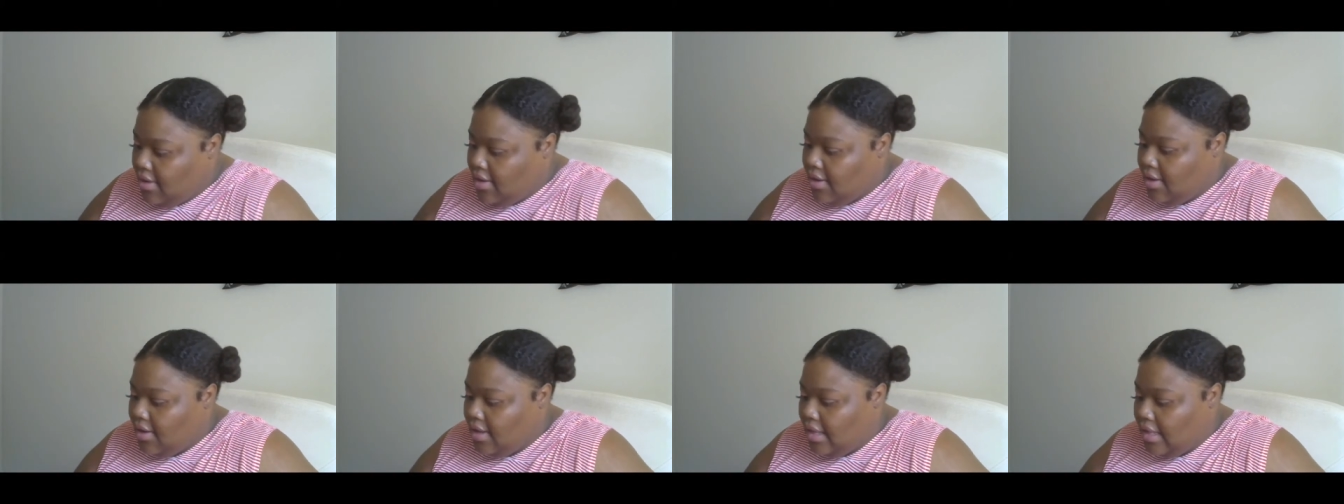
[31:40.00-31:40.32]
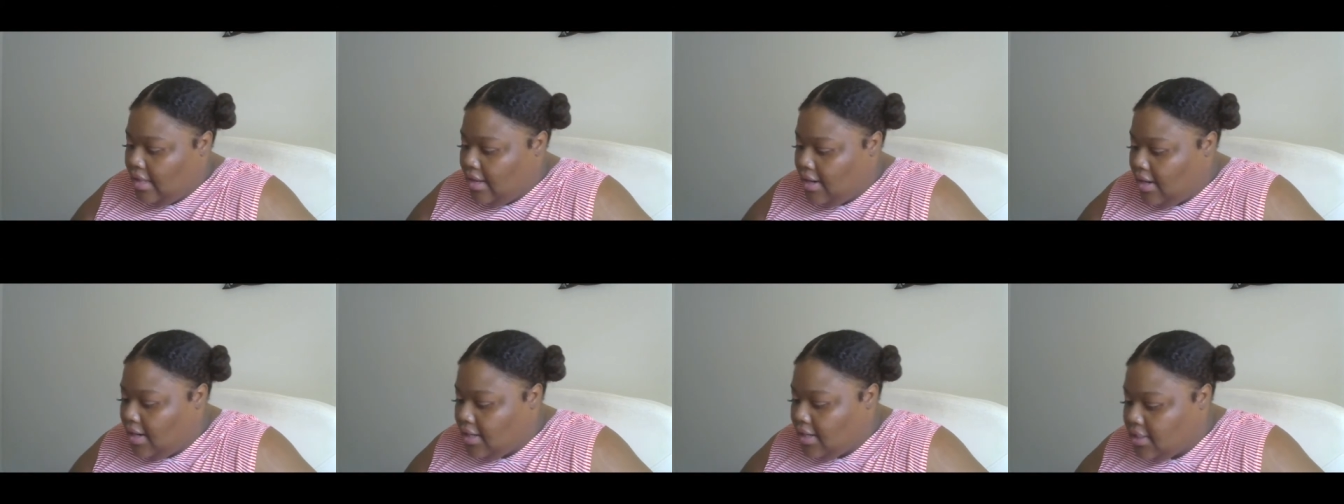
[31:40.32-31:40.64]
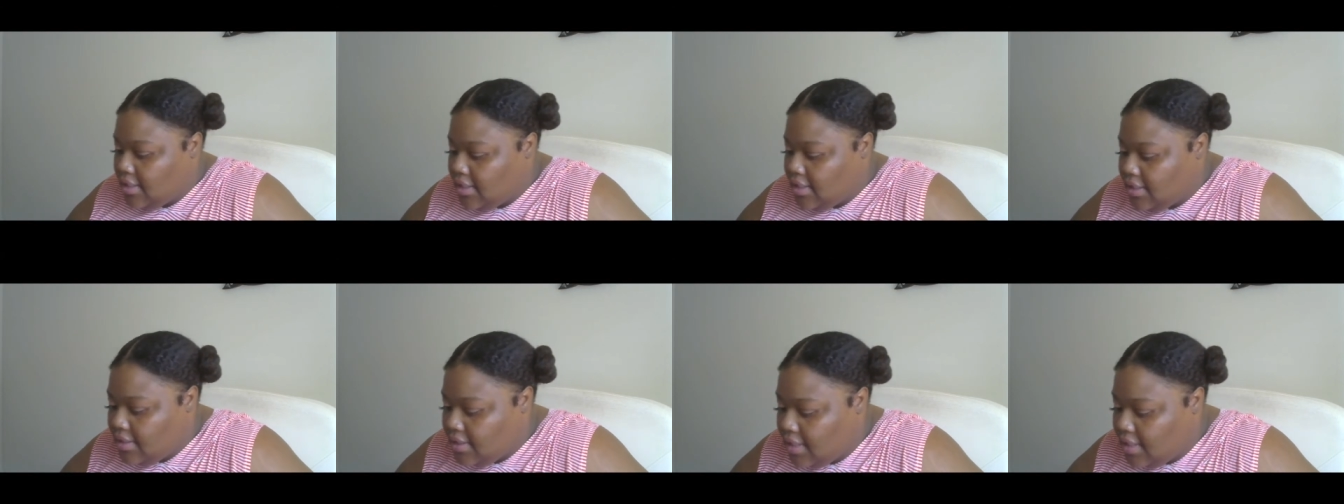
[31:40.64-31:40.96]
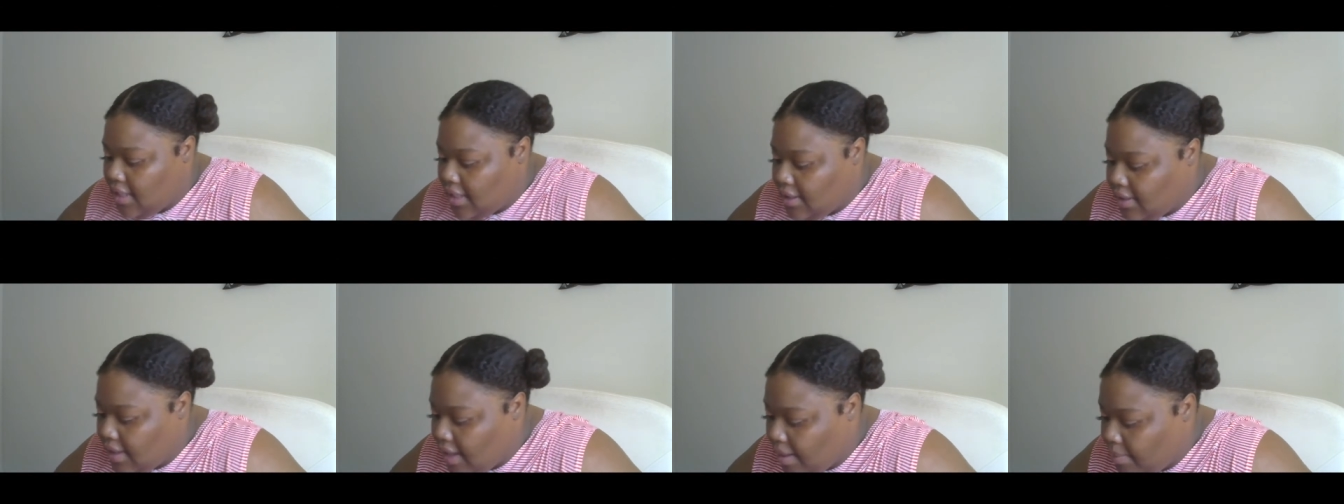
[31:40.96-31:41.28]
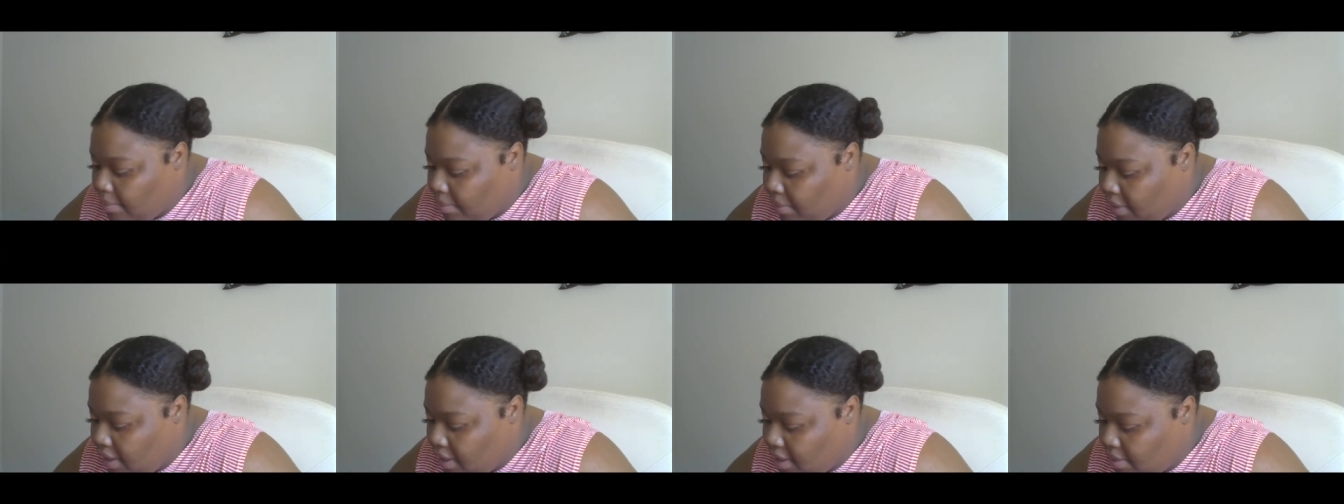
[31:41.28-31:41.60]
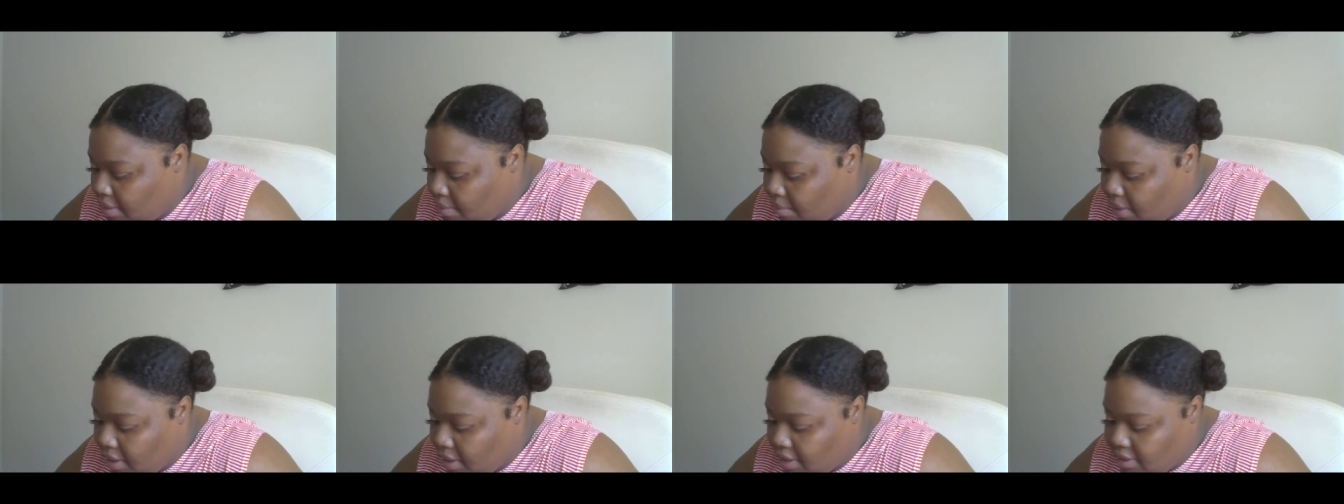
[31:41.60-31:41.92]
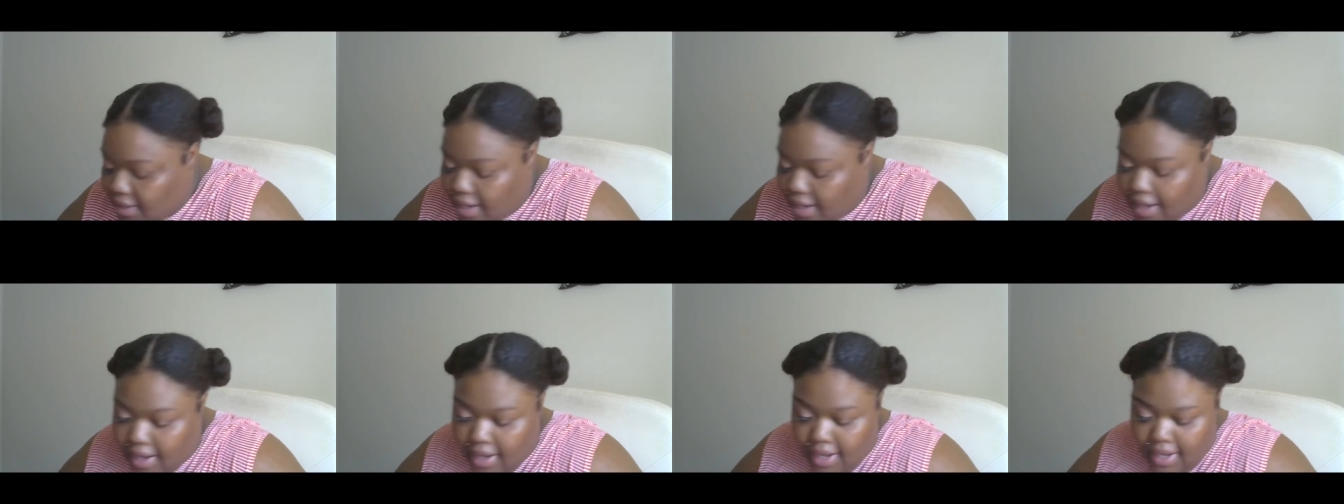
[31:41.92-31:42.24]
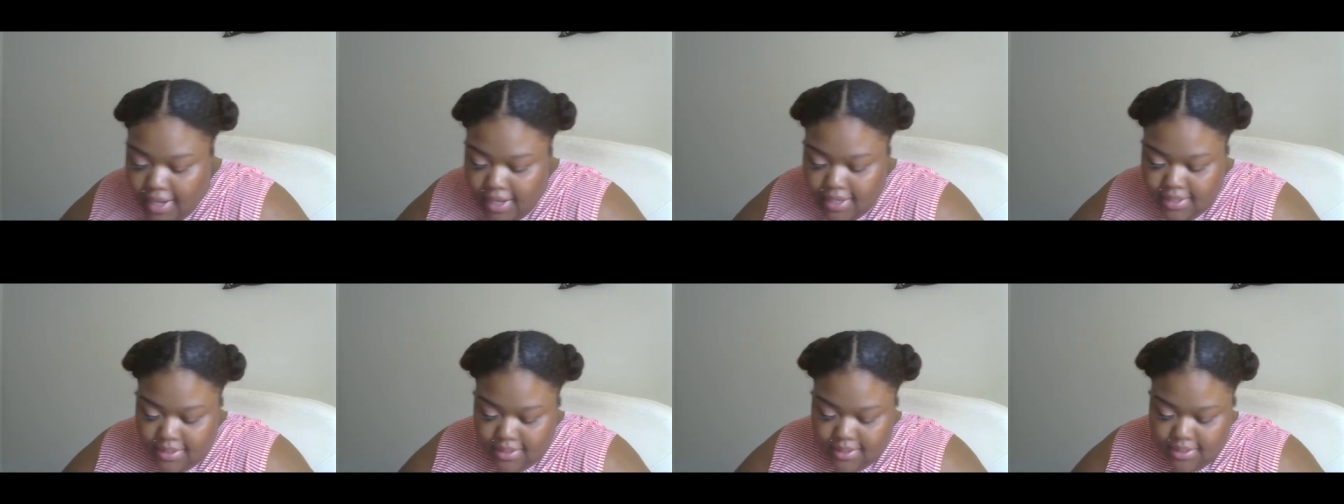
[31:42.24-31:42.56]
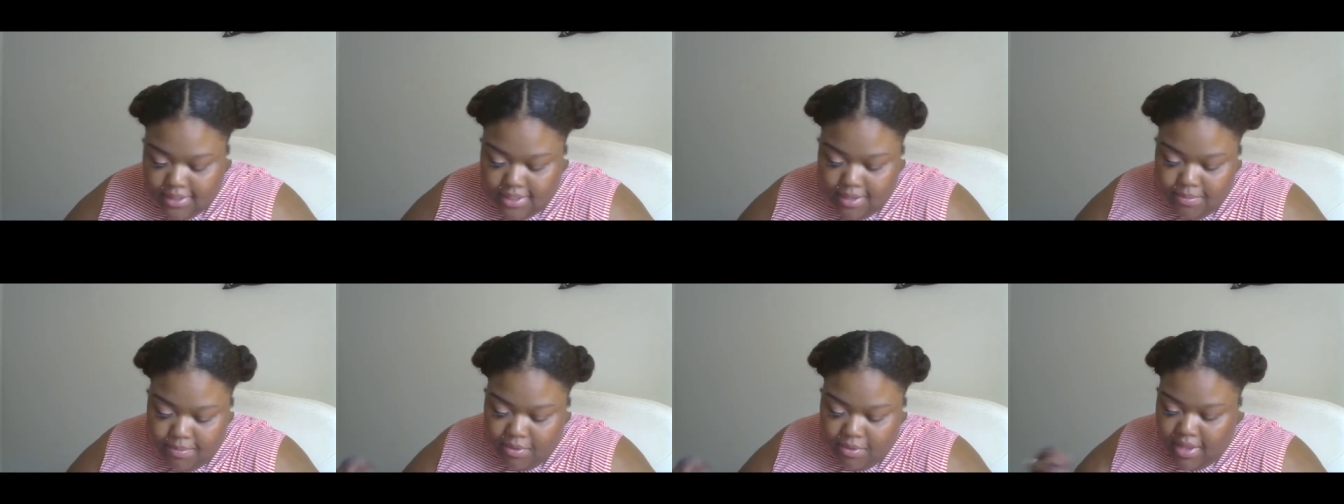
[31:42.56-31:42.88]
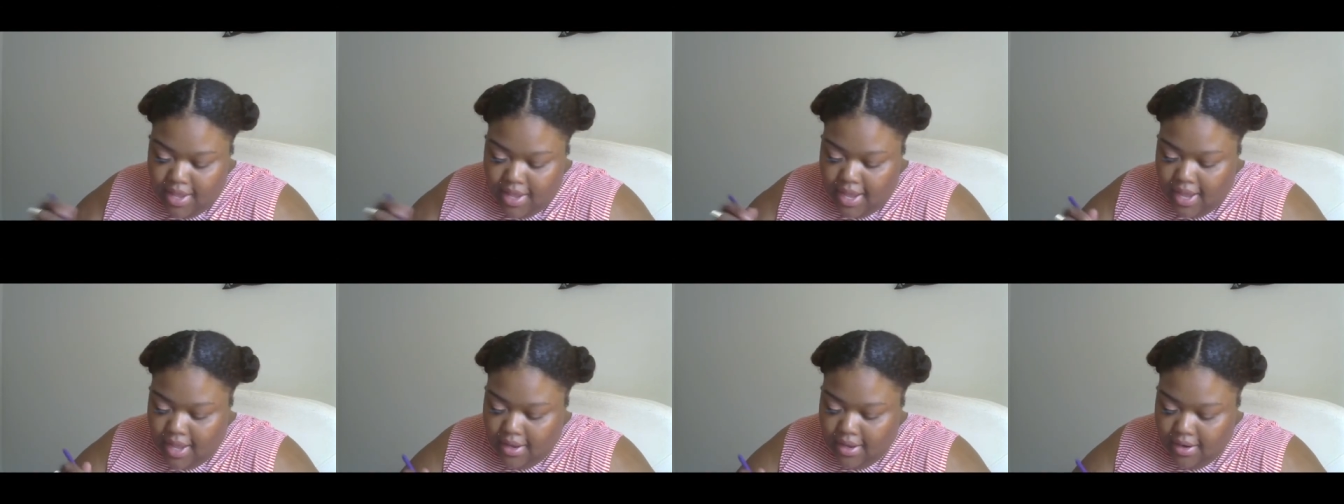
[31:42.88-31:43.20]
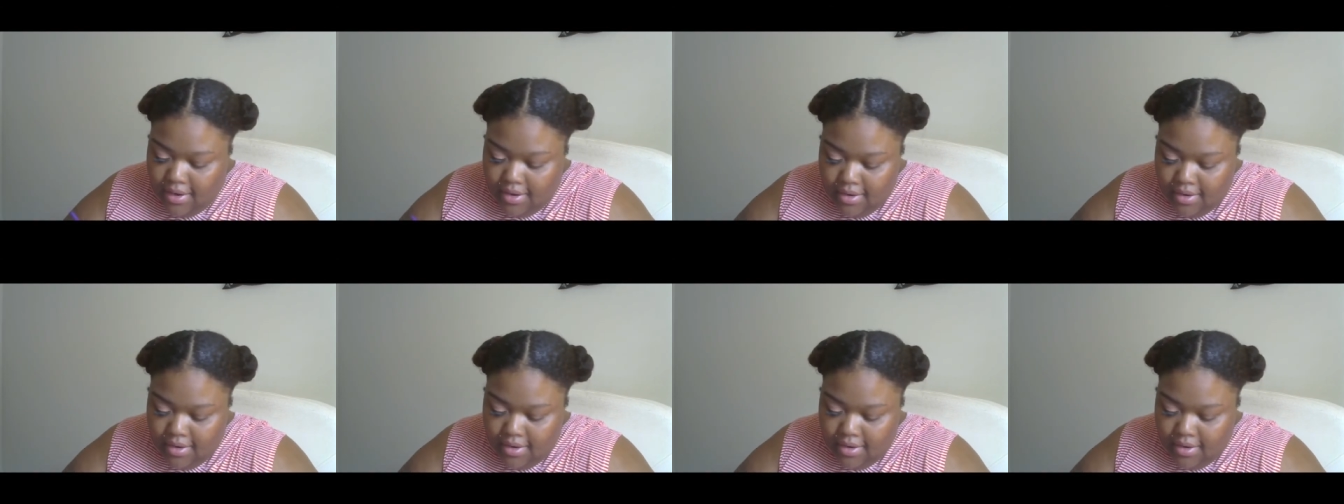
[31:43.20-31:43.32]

And then I just take that blending brush that has some of that